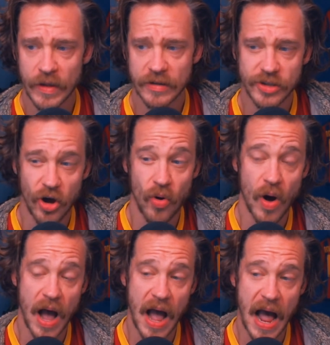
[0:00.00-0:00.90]

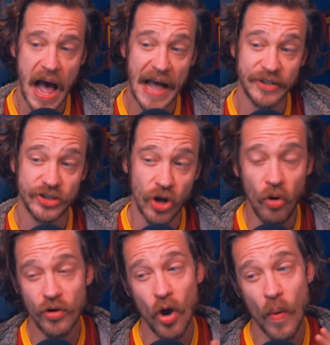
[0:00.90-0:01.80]
So I
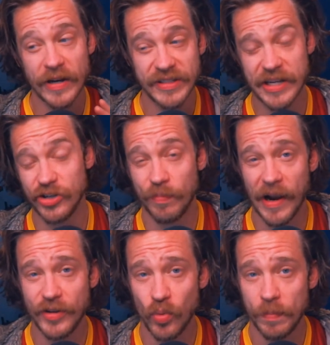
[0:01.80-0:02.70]
don't know where Sergio
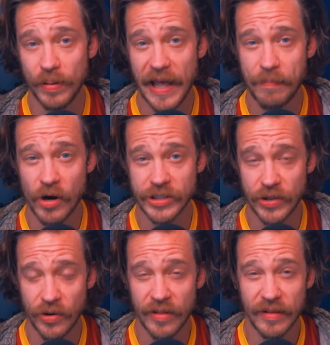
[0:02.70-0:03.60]
Roberto would play at
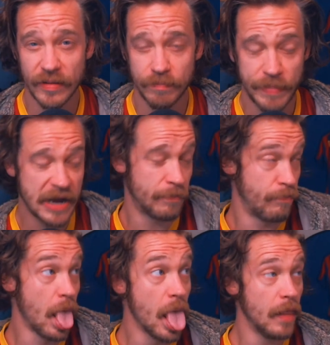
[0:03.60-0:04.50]
Barcelona
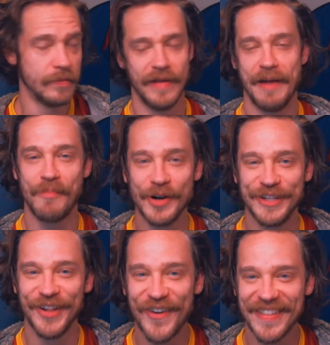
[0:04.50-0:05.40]

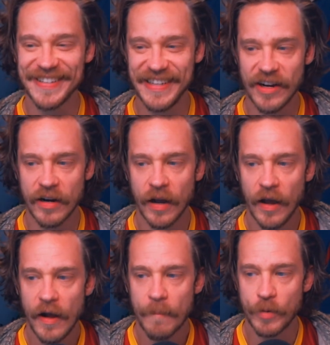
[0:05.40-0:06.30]
this year,
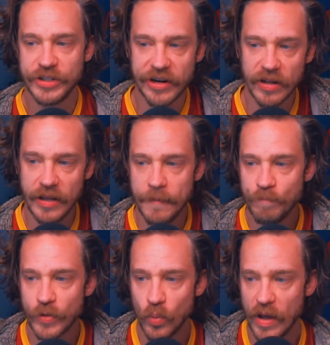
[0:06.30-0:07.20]
particularly
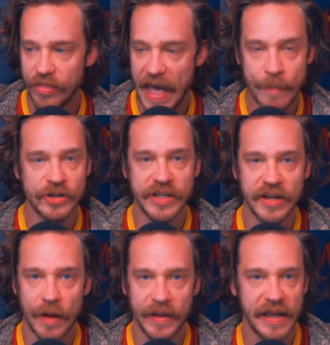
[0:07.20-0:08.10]
with
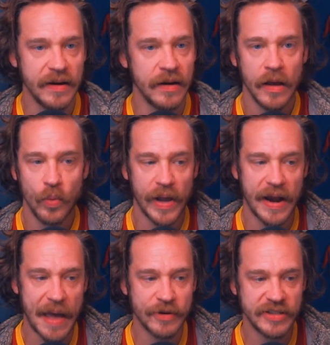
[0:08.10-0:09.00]
Emerson coming in. We
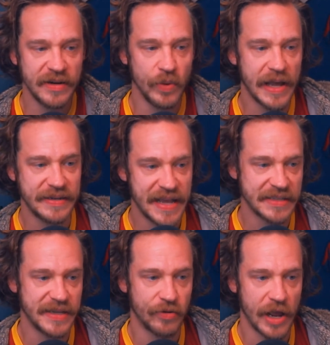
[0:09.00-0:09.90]
got Emerson, we got
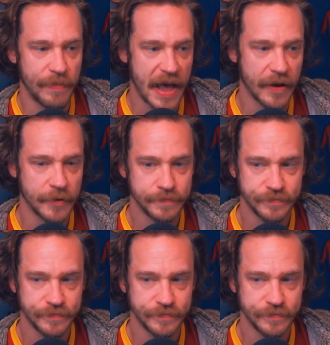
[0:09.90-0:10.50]
Dest at right back.